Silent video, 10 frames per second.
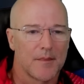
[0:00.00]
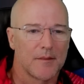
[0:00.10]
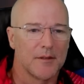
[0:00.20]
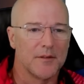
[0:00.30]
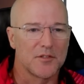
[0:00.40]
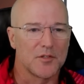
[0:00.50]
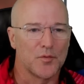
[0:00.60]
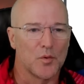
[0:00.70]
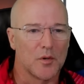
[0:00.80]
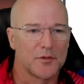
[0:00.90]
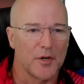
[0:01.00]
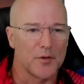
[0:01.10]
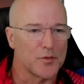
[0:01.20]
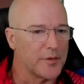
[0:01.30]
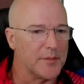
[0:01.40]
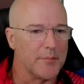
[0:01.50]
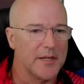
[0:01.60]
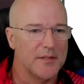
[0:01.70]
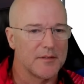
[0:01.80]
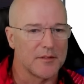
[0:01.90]
And this is for total red
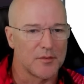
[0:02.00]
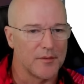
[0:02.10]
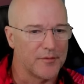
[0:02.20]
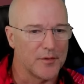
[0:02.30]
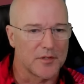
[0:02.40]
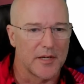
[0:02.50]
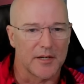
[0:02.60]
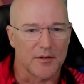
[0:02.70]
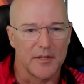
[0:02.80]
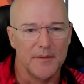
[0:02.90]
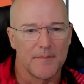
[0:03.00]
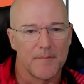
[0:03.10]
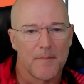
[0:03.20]
meat, the, the first category.